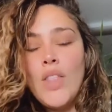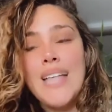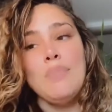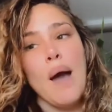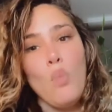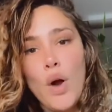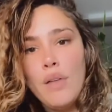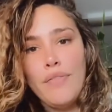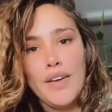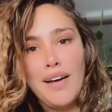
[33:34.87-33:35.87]
So that's my
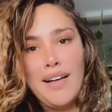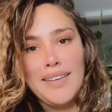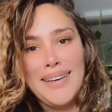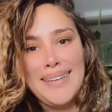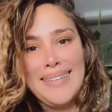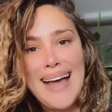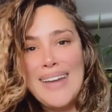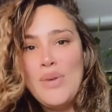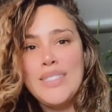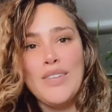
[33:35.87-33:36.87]
word for y'all.
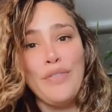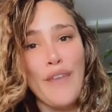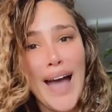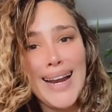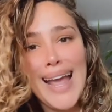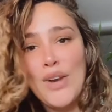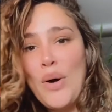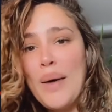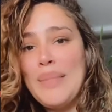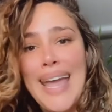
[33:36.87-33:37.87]
I know it's a Friday. I
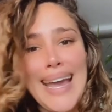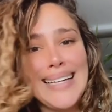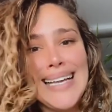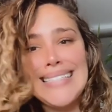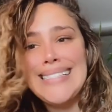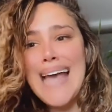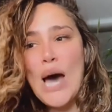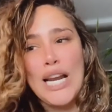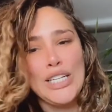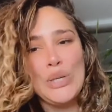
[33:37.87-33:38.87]
know I'm laying it
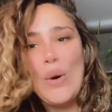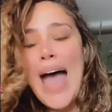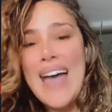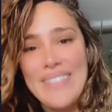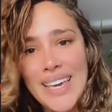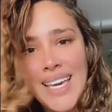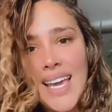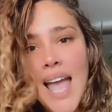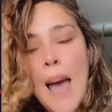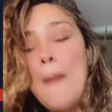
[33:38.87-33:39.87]
down on you
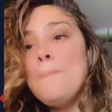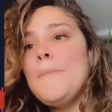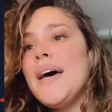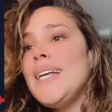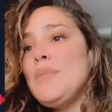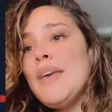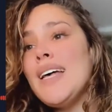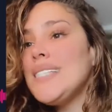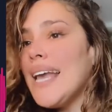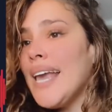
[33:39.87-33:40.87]
heavy, but it's
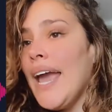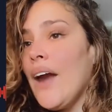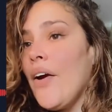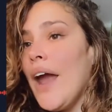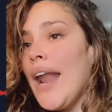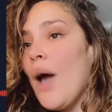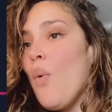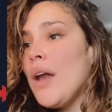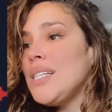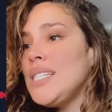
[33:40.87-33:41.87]
because I care and I
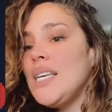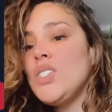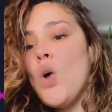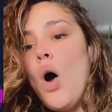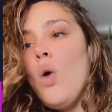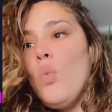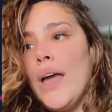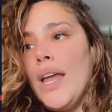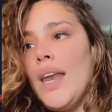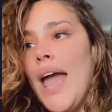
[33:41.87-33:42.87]
want to see us all
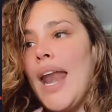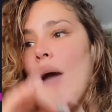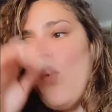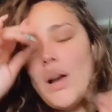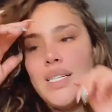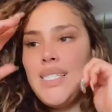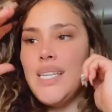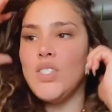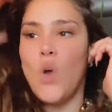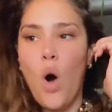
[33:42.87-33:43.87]
win and I want to
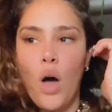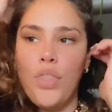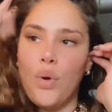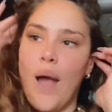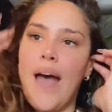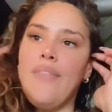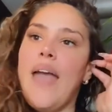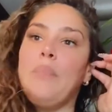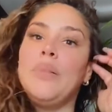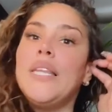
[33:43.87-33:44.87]
see us all thrive.
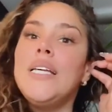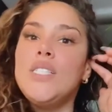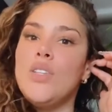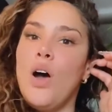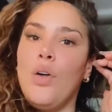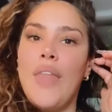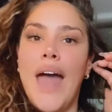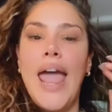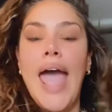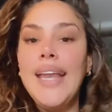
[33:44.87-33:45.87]
And please know
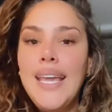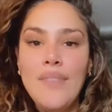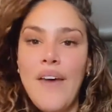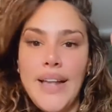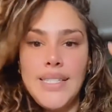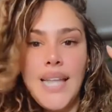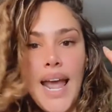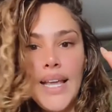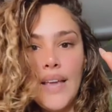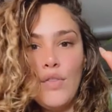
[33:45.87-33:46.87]
that any advice
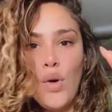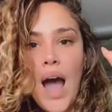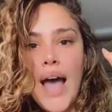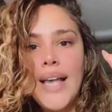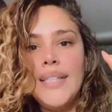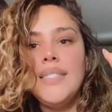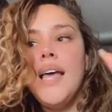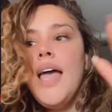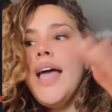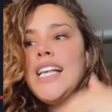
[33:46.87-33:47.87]
that I give you
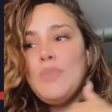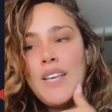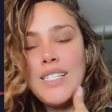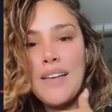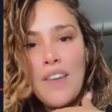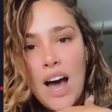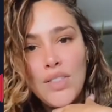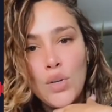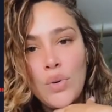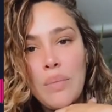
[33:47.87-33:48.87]
guys is because I've
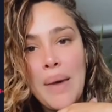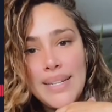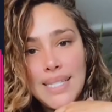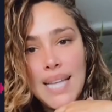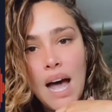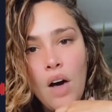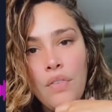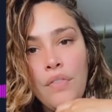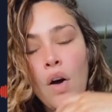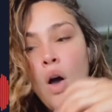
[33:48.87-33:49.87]
gone through it
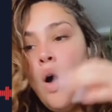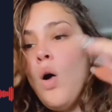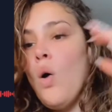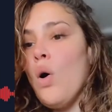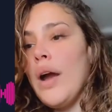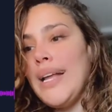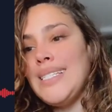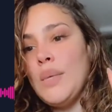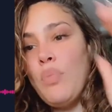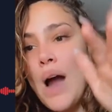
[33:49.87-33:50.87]
myself, or
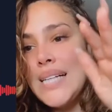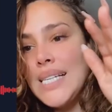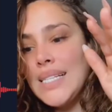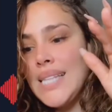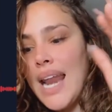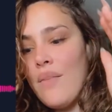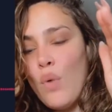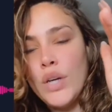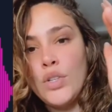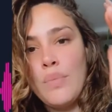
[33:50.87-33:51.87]
it's a process that I
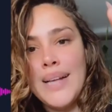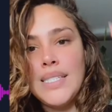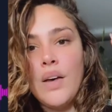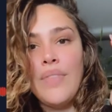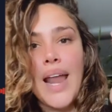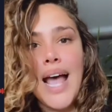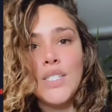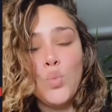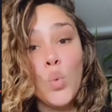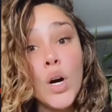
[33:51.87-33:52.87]
worked through myself that
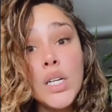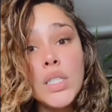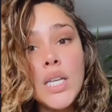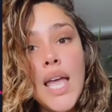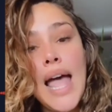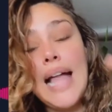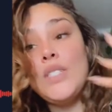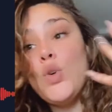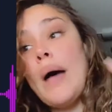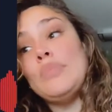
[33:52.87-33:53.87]
has worked.
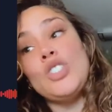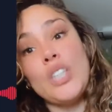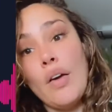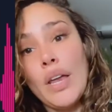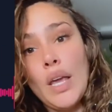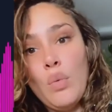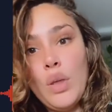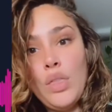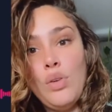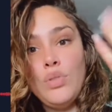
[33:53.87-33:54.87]
And so I'm sharing it
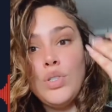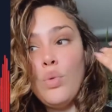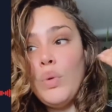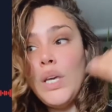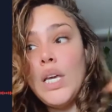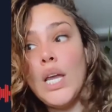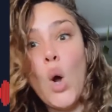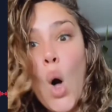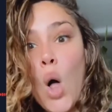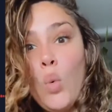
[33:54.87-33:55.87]
with you so we
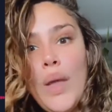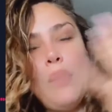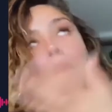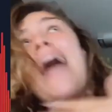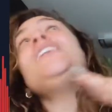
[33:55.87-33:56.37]
can all win.